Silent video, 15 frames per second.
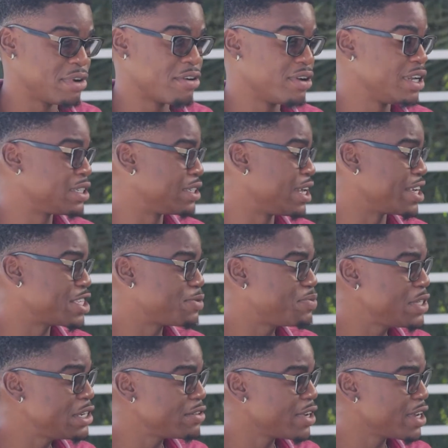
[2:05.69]
very little
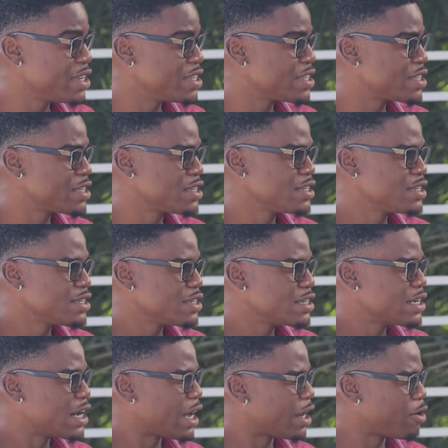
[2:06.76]
experience. Mm-hmm.
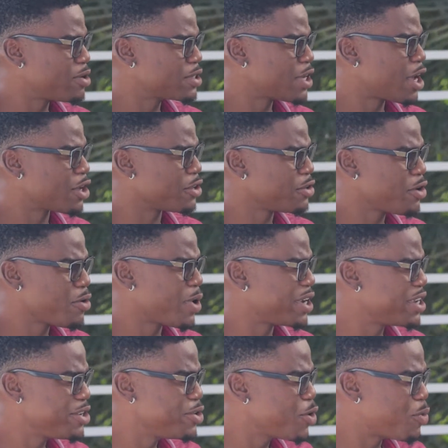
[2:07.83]
And I was like, I
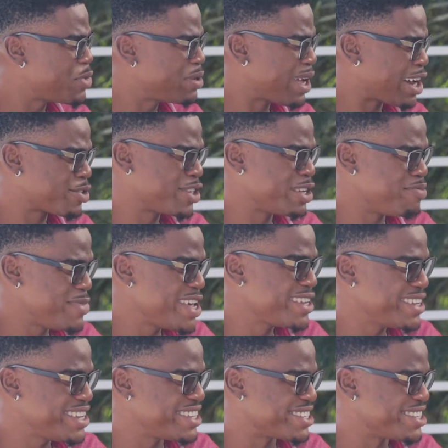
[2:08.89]
didn't know people actually
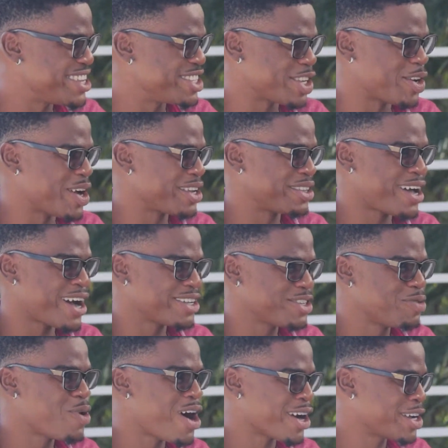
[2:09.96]
made these things. Yeah. I thought
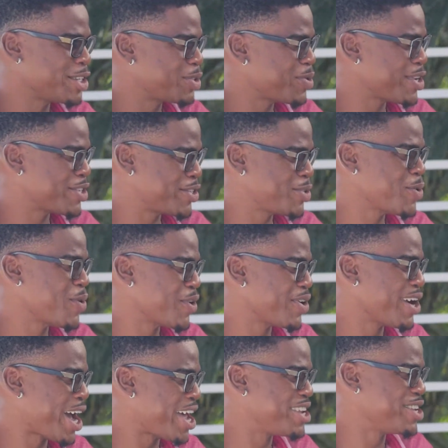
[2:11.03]
you walk into a
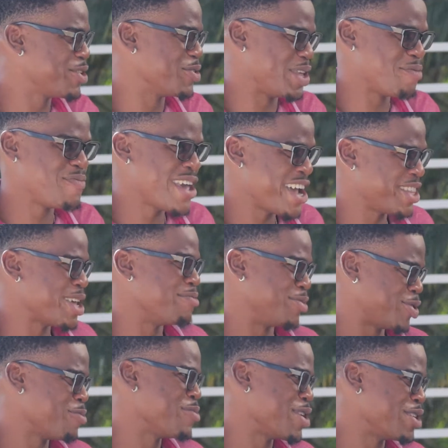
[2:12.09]
store and, they make them
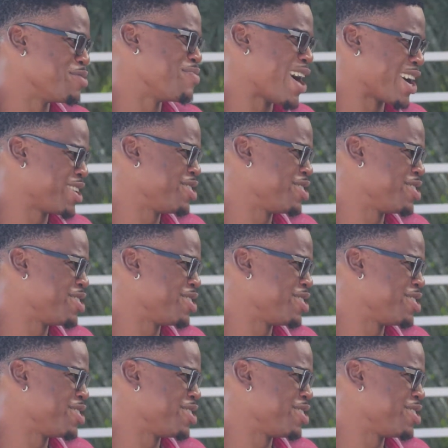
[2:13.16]
somewhere in the back,